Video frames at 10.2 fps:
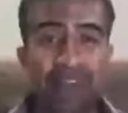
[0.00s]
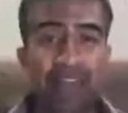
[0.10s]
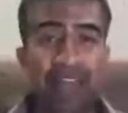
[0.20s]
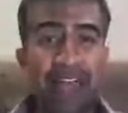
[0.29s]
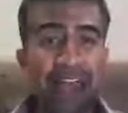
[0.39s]

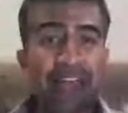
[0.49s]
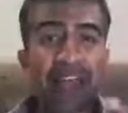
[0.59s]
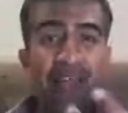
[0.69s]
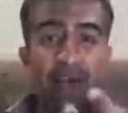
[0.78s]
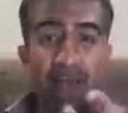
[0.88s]
and had a
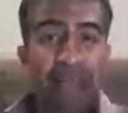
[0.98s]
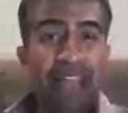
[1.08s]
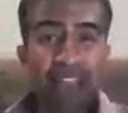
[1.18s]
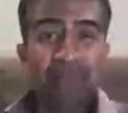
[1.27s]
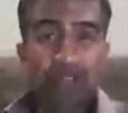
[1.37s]

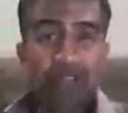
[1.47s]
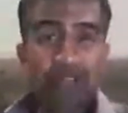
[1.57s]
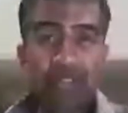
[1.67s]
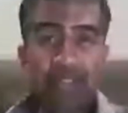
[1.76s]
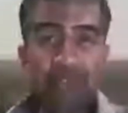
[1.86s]
massive dose
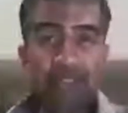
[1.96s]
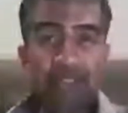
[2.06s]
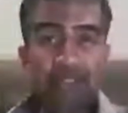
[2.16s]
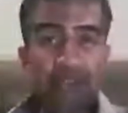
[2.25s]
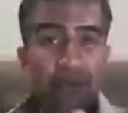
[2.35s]
of
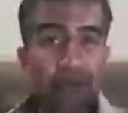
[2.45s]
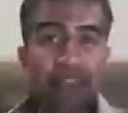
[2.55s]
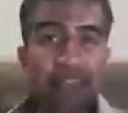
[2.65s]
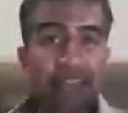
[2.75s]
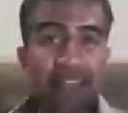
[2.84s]
caffeine, not
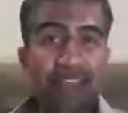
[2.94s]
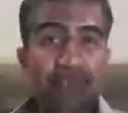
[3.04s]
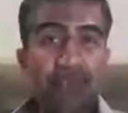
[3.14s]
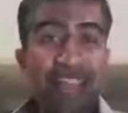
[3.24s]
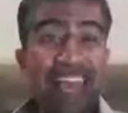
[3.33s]
realizing that
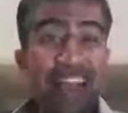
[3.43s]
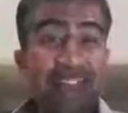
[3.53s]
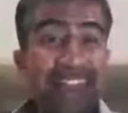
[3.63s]
your caffeine